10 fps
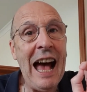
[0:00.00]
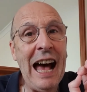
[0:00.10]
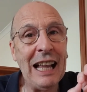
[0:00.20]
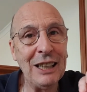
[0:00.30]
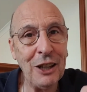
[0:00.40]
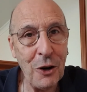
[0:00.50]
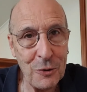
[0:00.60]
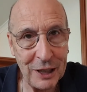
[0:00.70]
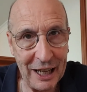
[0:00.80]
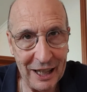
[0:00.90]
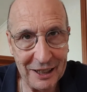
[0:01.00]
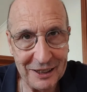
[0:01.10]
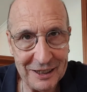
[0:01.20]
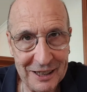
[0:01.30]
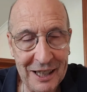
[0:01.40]
Hello
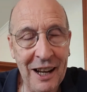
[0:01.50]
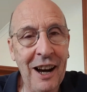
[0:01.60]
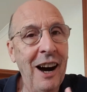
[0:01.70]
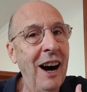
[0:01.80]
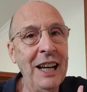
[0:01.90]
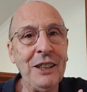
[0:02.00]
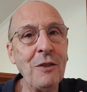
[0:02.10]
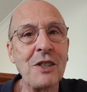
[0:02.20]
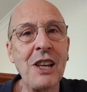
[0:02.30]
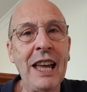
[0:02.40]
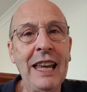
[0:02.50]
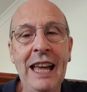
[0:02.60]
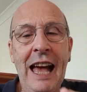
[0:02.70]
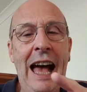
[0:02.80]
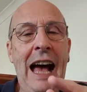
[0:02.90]
again. I don't say
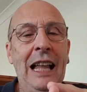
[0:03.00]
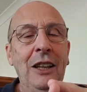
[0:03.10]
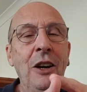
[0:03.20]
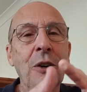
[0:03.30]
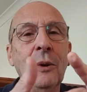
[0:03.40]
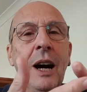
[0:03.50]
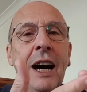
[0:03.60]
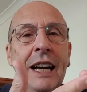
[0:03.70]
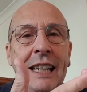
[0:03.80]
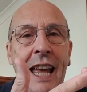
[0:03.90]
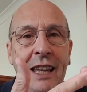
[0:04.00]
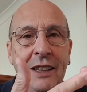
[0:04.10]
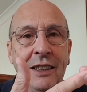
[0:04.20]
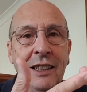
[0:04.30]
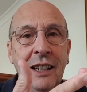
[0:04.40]
hello
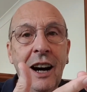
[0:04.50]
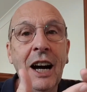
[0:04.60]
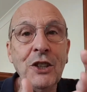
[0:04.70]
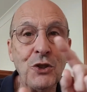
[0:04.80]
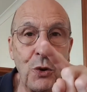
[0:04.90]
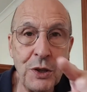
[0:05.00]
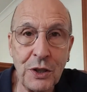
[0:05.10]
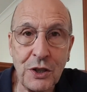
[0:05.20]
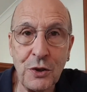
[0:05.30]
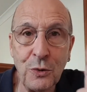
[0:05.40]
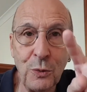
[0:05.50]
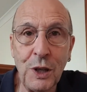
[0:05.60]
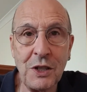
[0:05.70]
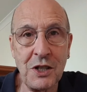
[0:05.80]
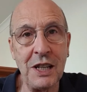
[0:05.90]
again. I join the two
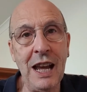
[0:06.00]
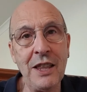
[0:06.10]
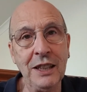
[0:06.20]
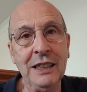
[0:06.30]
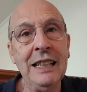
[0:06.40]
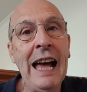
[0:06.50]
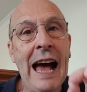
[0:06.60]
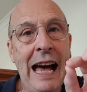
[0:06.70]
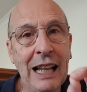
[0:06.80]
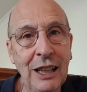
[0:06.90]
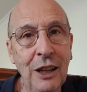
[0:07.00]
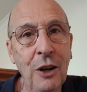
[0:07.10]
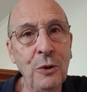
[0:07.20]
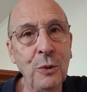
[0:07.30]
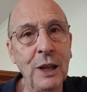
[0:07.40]
words together.
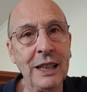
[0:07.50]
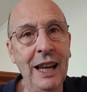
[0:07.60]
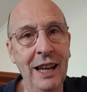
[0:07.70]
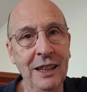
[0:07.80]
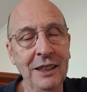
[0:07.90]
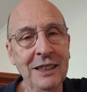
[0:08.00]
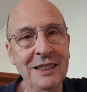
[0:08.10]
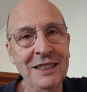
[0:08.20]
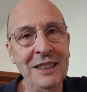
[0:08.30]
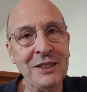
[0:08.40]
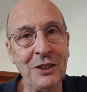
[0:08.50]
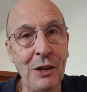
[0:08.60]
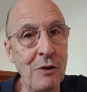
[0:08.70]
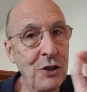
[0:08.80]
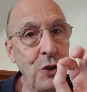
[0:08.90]
Hello again. So
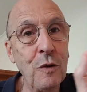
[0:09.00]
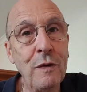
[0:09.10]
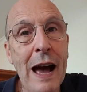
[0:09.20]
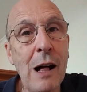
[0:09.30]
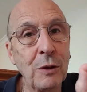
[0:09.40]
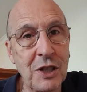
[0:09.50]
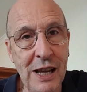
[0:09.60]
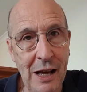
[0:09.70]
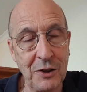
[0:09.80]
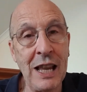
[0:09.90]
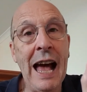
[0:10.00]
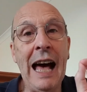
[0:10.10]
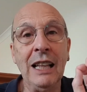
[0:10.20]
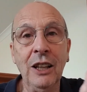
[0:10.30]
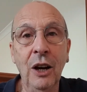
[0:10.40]
there are two vowel sounds,
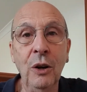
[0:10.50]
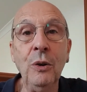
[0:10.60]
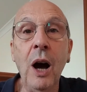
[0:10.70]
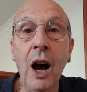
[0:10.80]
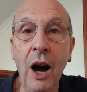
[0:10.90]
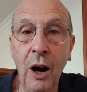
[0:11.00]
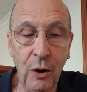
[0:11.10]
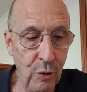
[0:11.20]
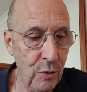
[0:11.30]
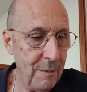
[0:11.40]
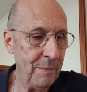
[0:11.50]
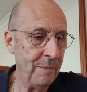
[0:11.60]
hello, O,